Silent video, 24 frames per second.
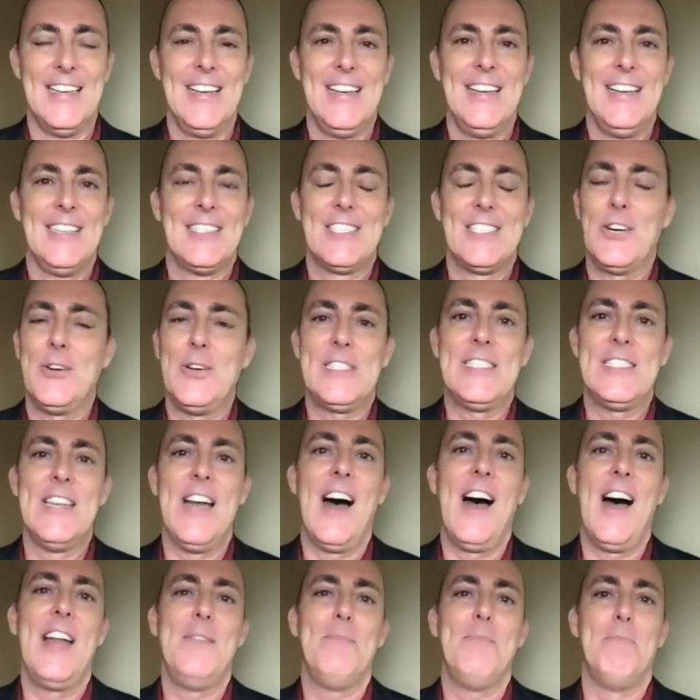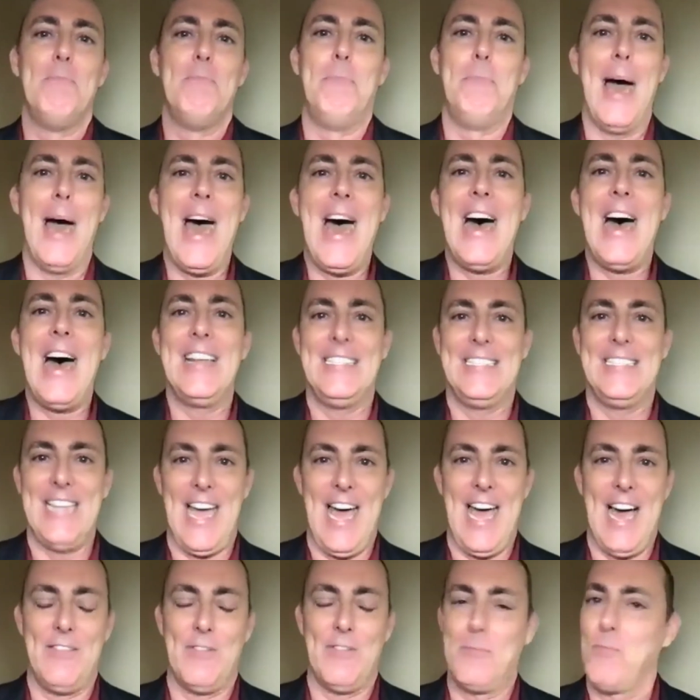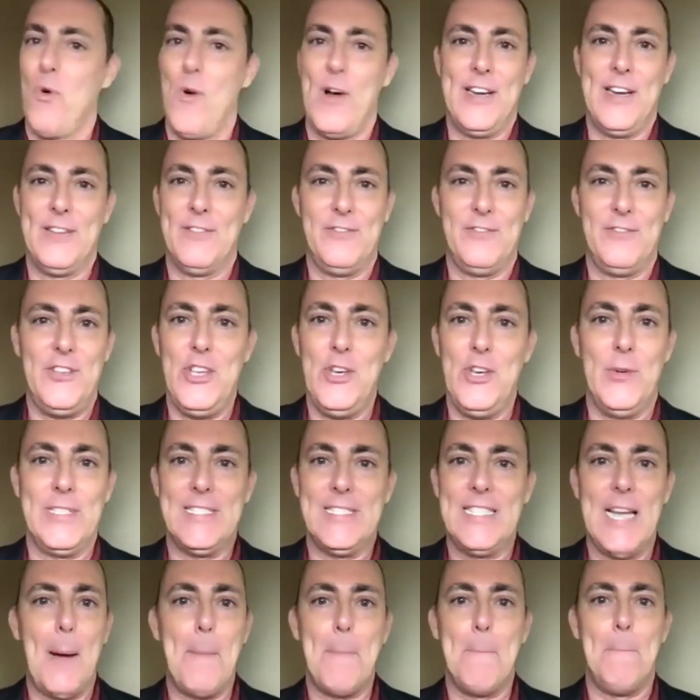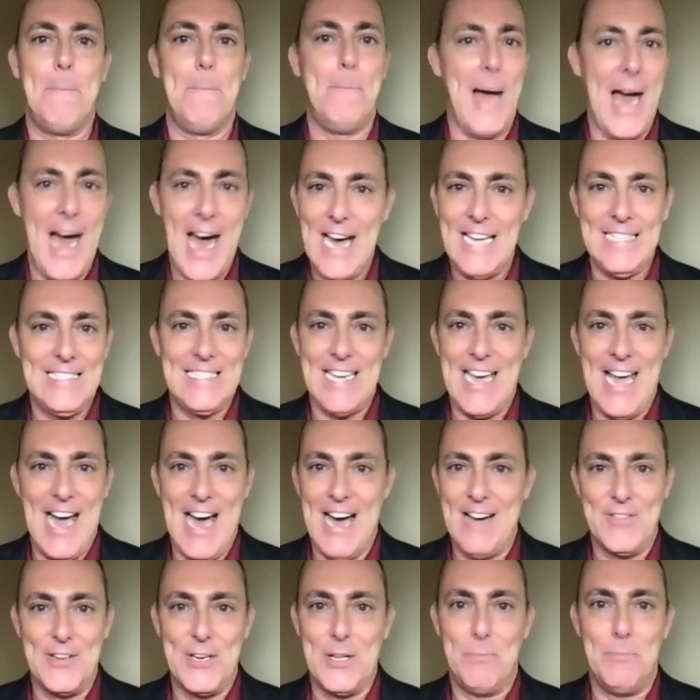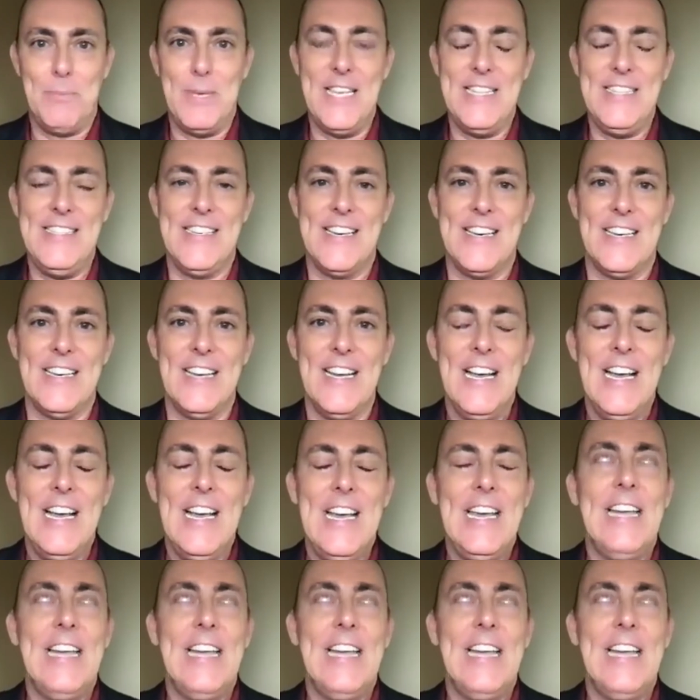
So it's not bad to have a point of view. It's not bad to have an opinion.